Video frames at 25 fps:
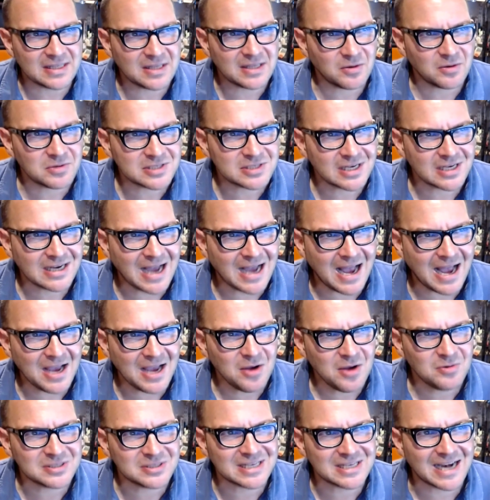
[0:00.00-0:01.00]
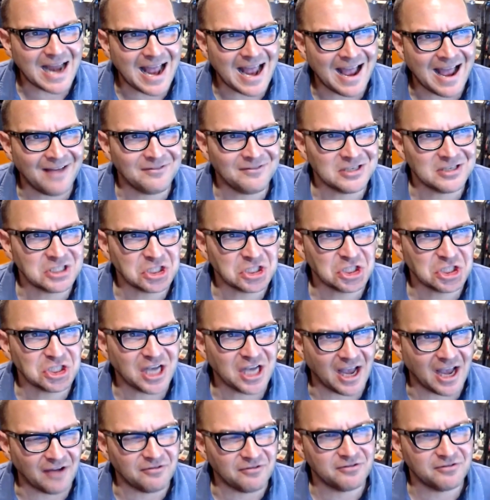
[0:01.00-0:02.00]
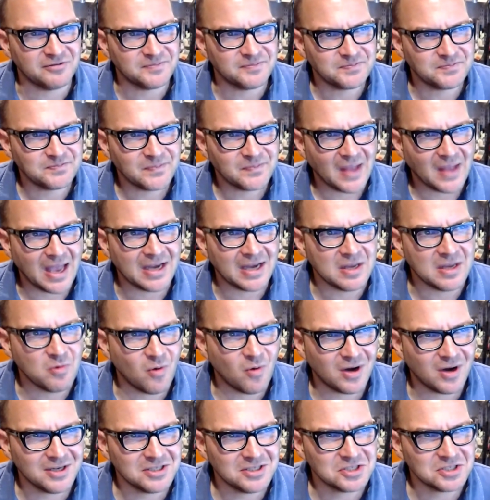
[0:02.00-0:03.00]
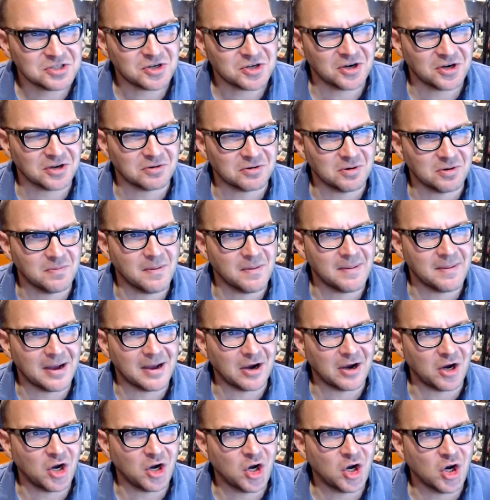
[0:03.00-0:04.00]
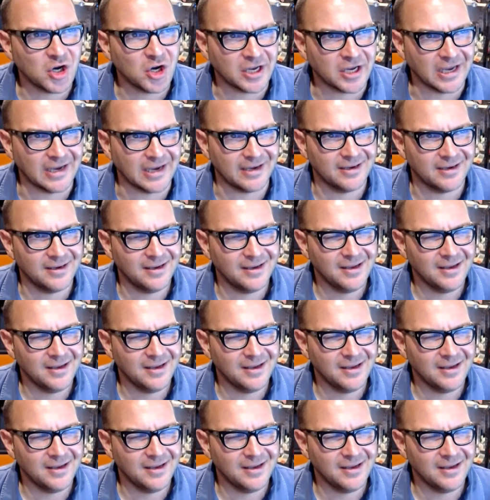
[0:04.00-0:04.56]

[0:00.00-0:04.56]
there was a guy who was an avid chef, and he wanted to start a group about cooking.